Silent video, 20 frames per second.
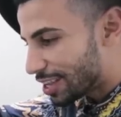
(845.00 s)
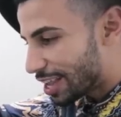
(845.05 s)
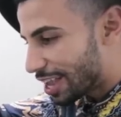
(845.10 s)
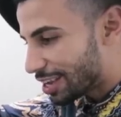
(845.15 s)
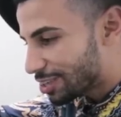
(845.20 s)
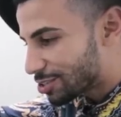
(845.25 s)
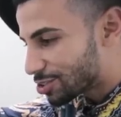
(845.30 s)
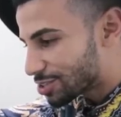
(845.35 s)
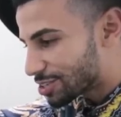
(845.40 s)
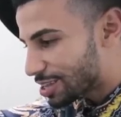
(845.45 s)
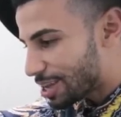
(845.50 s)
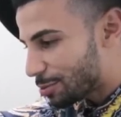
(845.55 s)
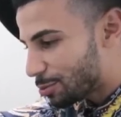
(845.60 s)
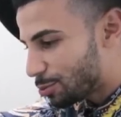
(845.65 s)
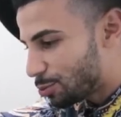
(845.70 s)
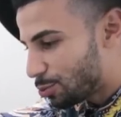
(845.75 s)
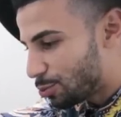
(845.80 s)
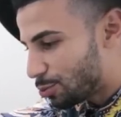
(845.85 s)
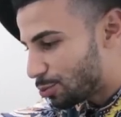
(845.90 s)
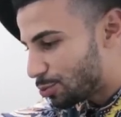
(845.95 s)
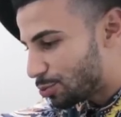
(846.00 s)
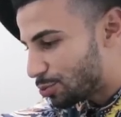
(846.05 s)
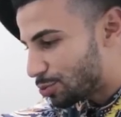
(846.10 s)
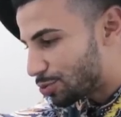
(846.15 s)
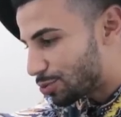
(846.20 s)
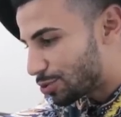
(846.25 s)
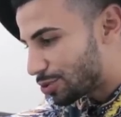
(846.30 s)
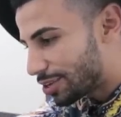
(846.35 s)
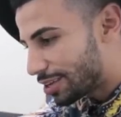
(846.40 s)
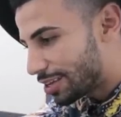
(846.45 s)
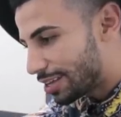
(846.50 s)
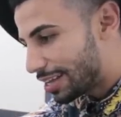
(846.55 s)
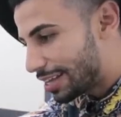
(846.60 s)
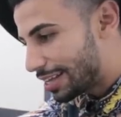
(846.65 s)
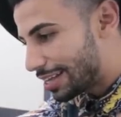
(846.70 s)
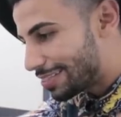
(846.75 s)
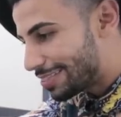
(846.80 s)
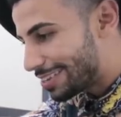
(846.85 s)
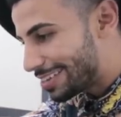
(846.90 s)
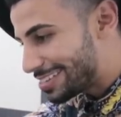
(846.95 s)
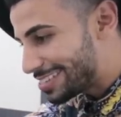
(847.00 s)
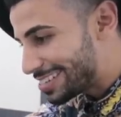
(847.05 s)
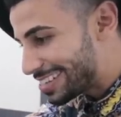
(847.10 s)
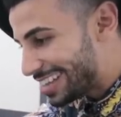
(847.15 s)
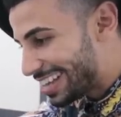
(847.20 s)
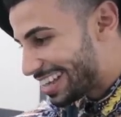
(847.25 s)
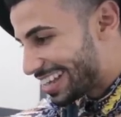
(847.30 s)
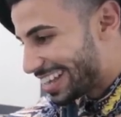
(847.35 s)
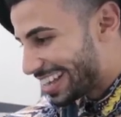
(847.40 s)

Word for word: extra time. Ooh, this is.